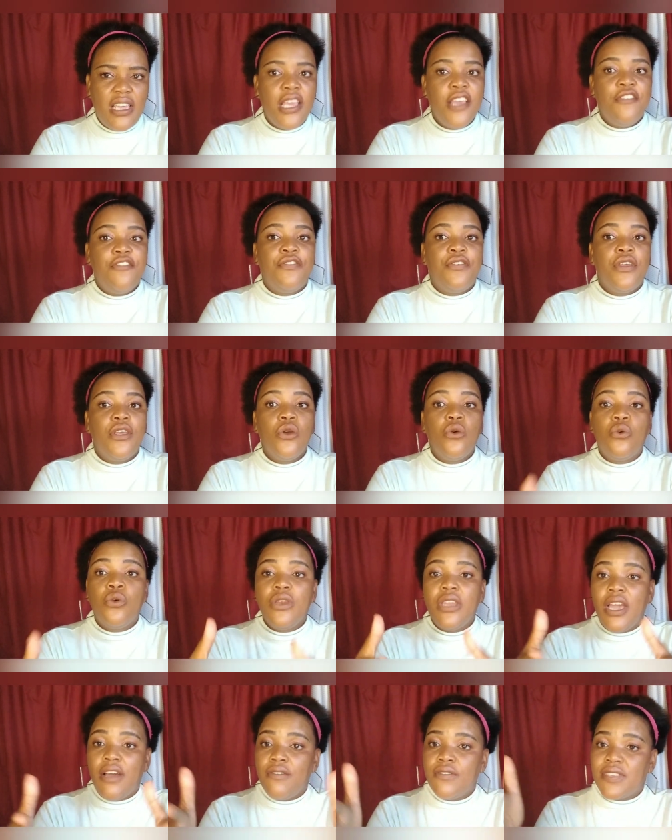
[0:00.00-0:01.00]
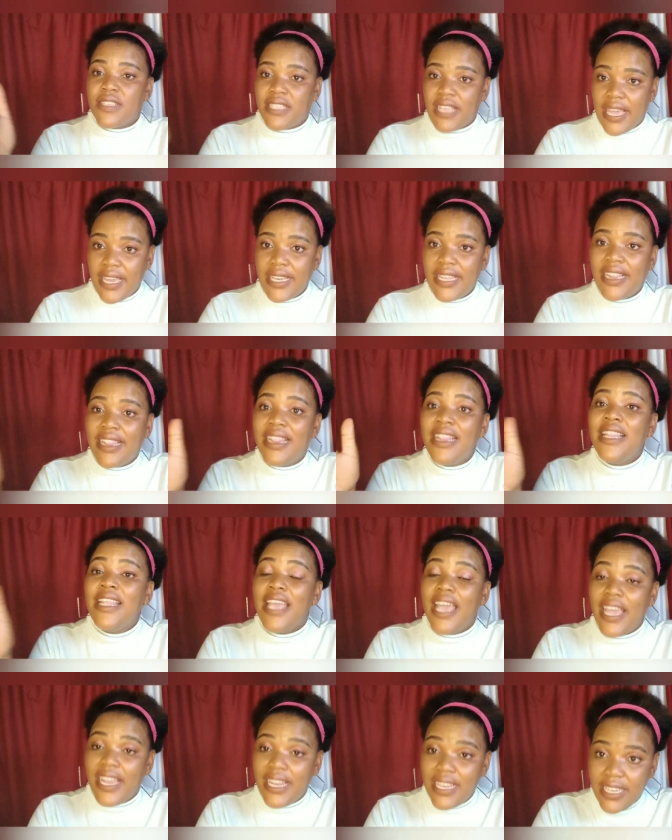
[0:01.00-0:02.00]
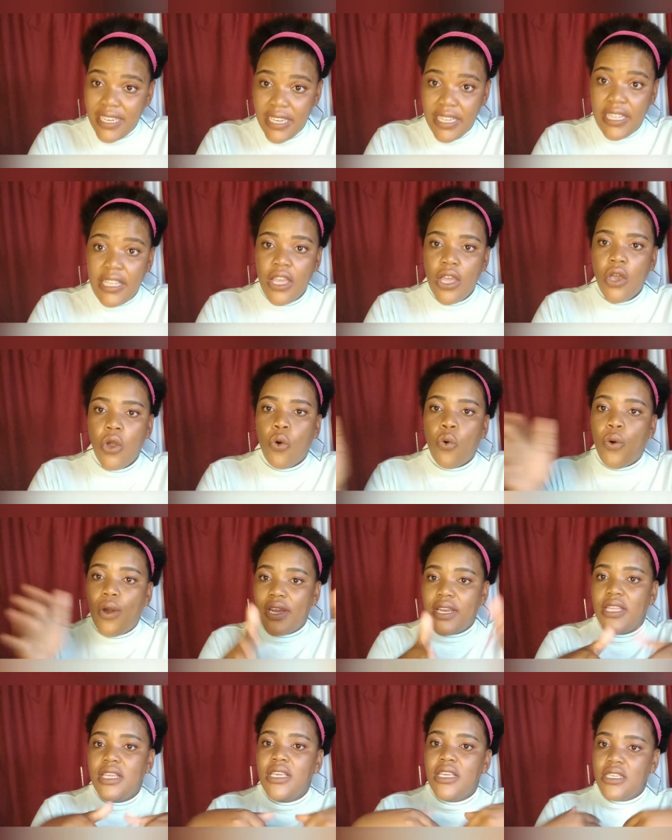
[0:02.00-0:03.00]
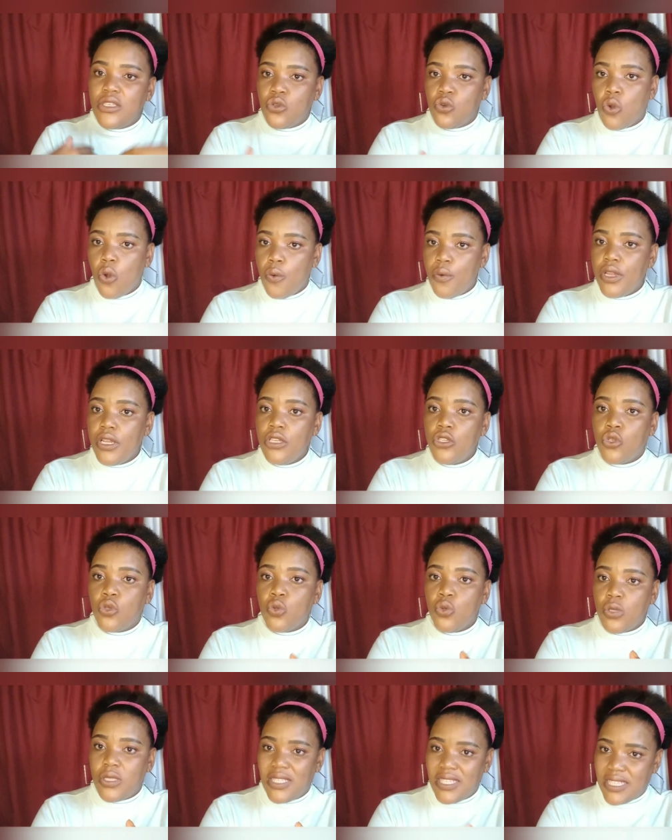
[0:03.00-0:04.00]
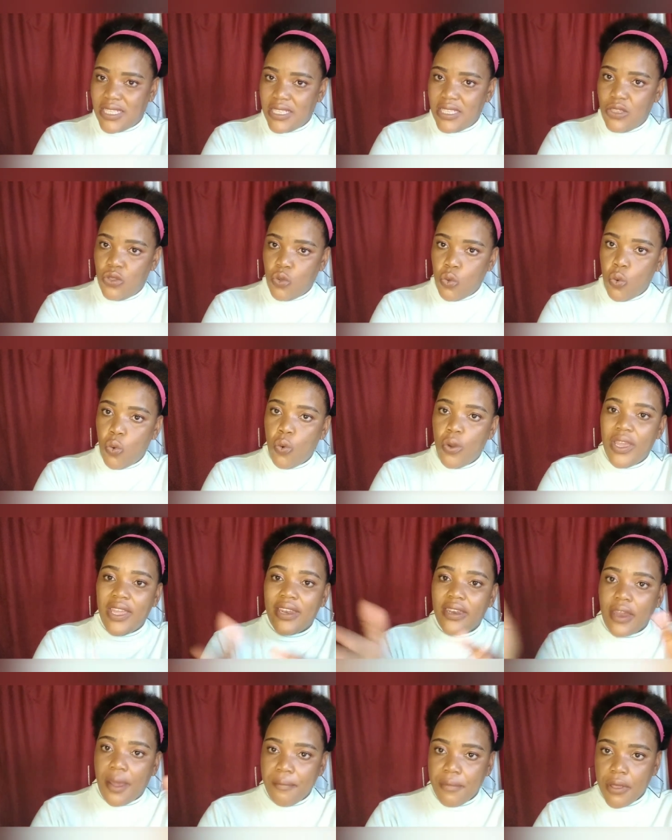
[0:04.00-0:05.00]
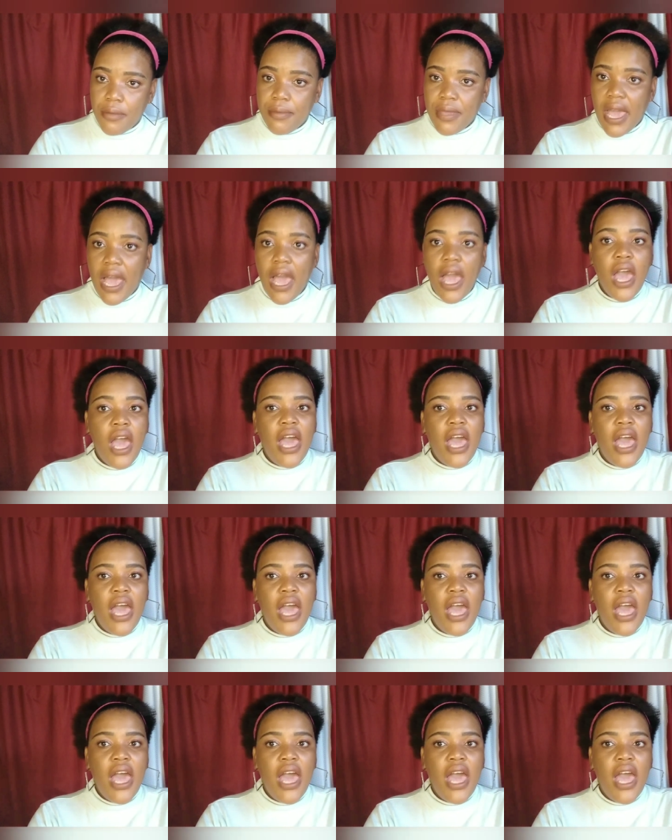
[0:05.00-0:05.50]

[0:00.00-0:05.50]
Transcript: if he could have said clearly what he's going to do in Namibia,